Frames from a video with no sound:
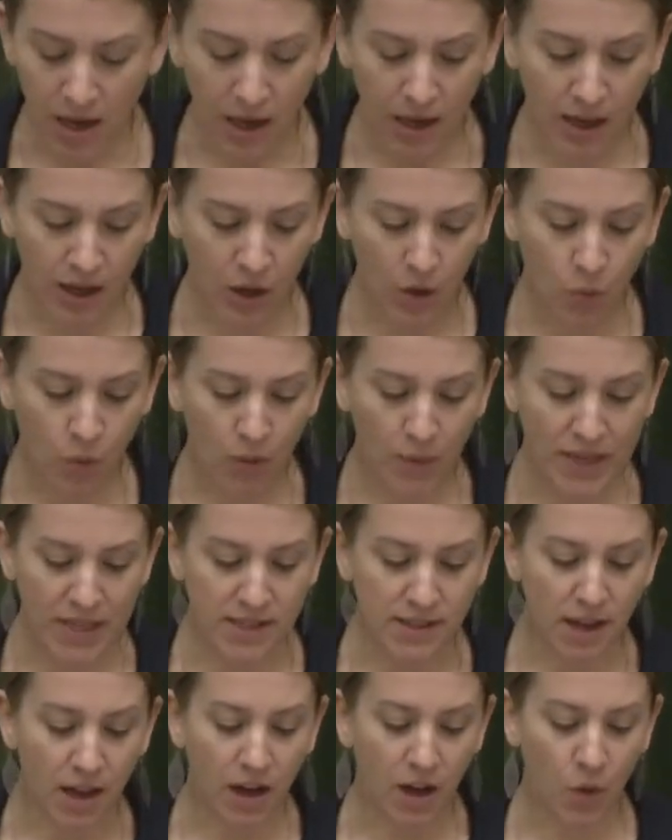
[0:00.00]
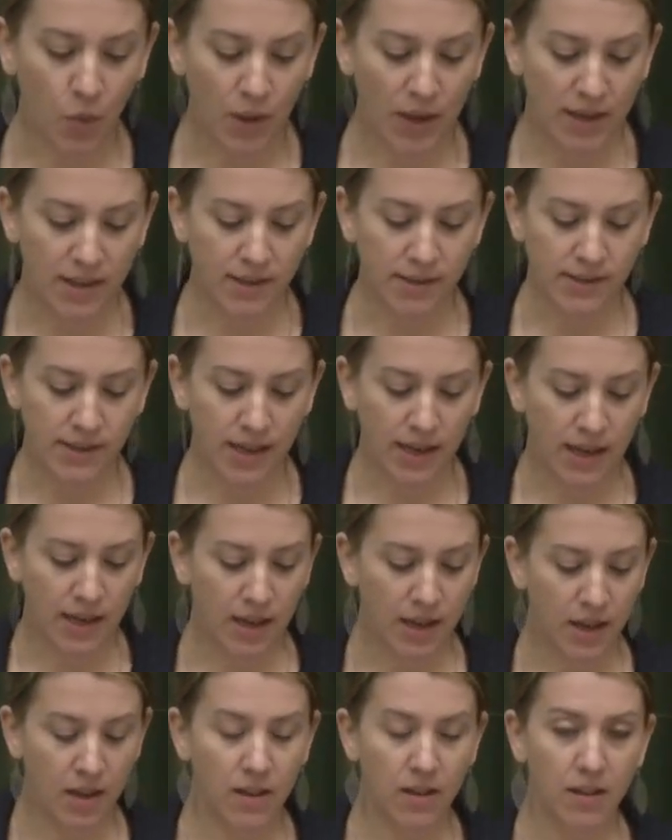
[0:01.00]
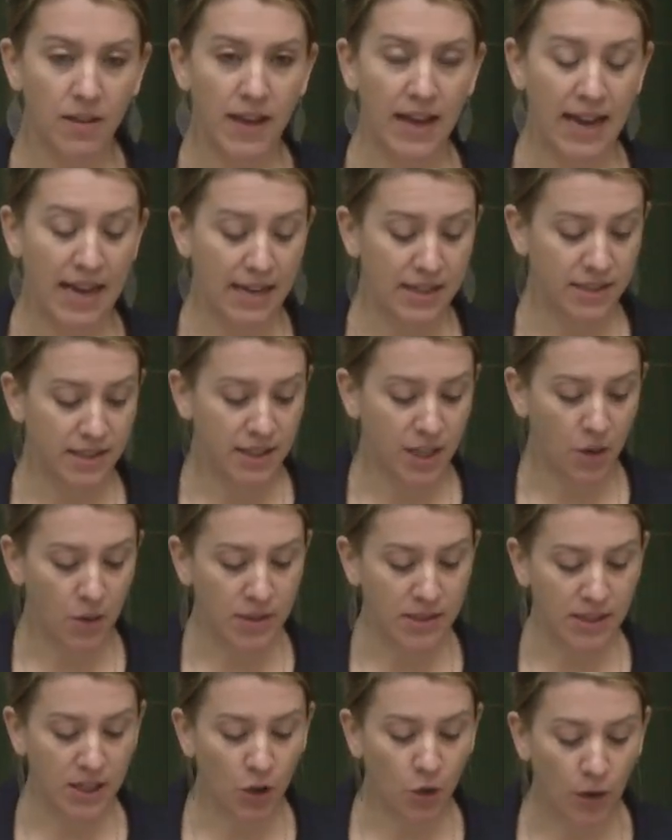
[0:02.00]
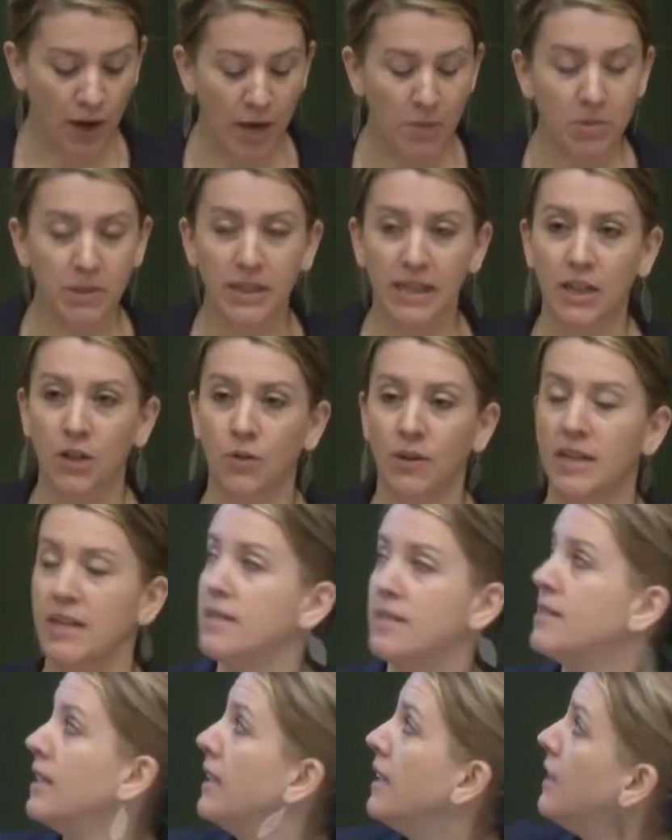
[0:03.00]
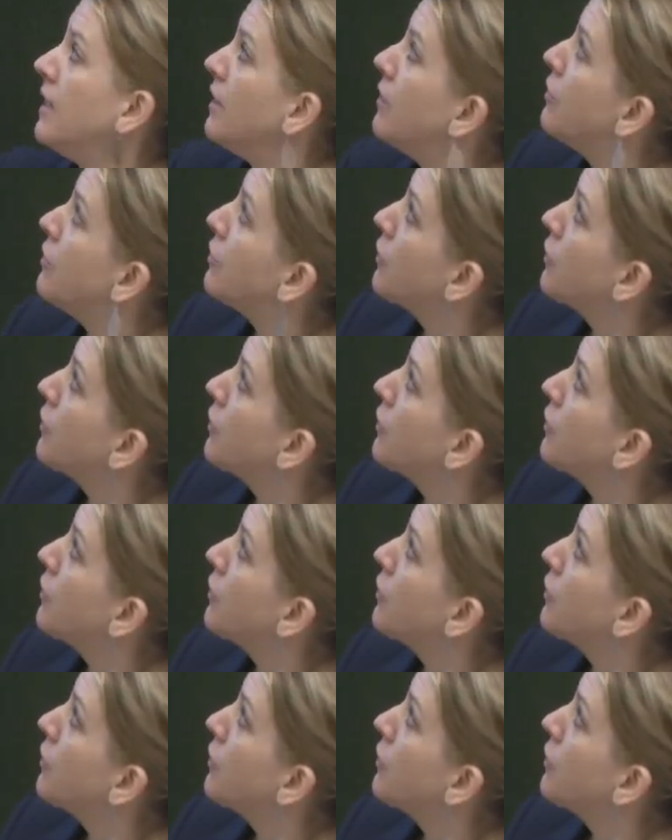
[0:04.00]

uh, what we saw was uh, that there was an incredible increase in